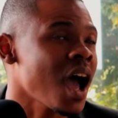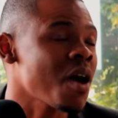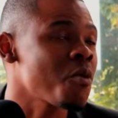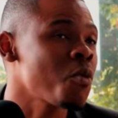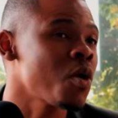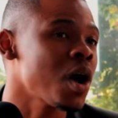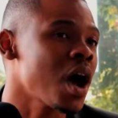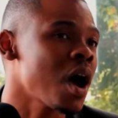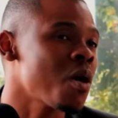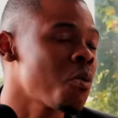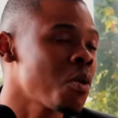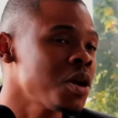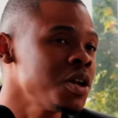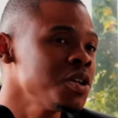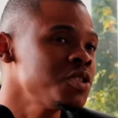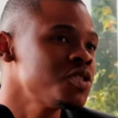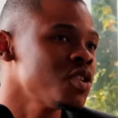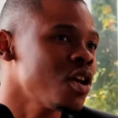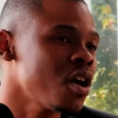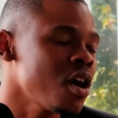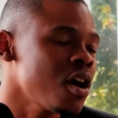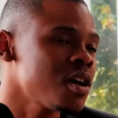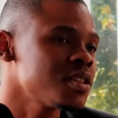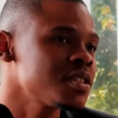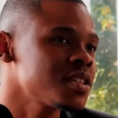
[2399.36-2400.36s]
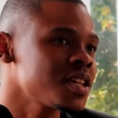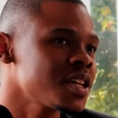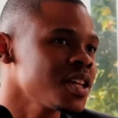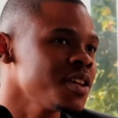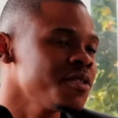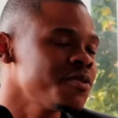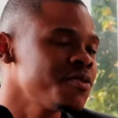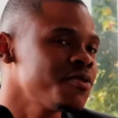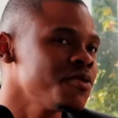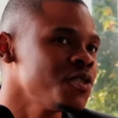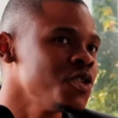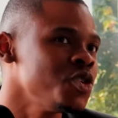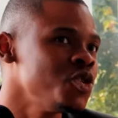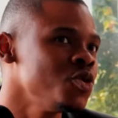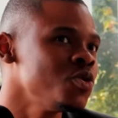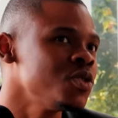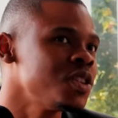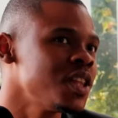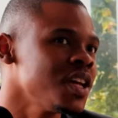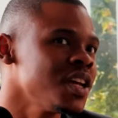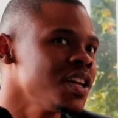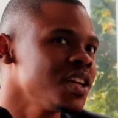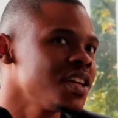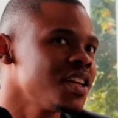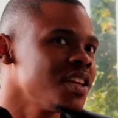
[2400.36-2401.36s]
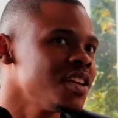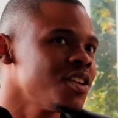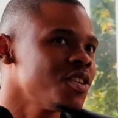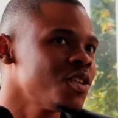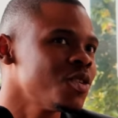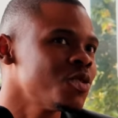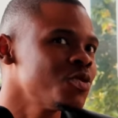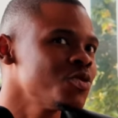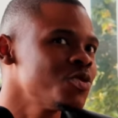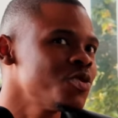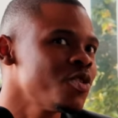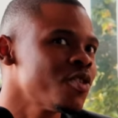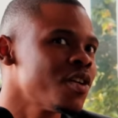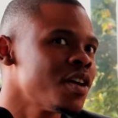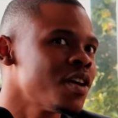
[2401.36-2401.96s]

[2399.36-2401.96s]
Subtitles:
wanted to ask if you think he owes